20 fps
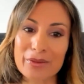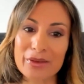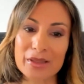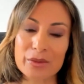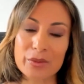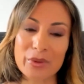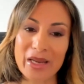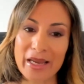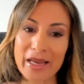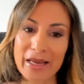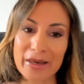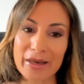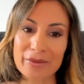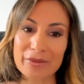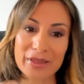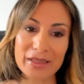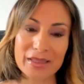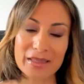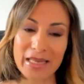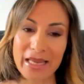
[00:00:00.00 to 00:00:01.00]
because we have
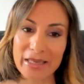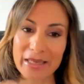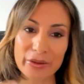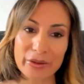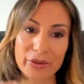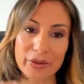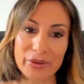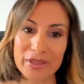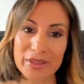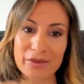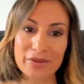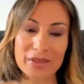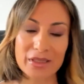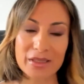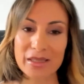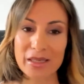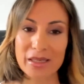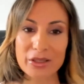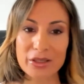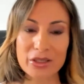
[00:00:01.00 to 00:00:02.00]
these categories of
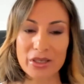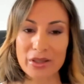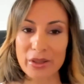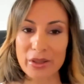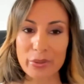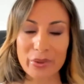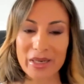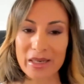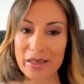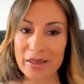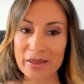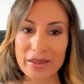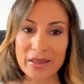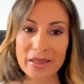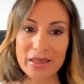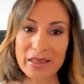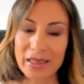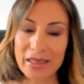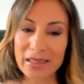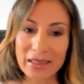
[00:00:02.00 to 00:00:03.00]
discussion that we had
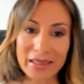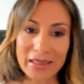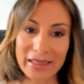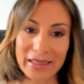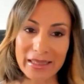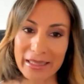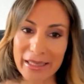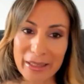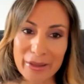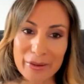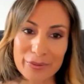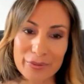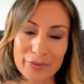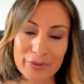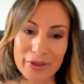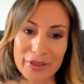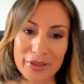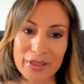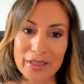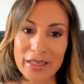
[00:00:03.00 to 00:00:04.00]
kind of laid out
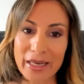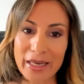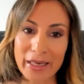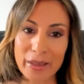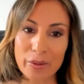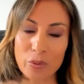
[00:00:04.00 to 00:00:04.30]
for today.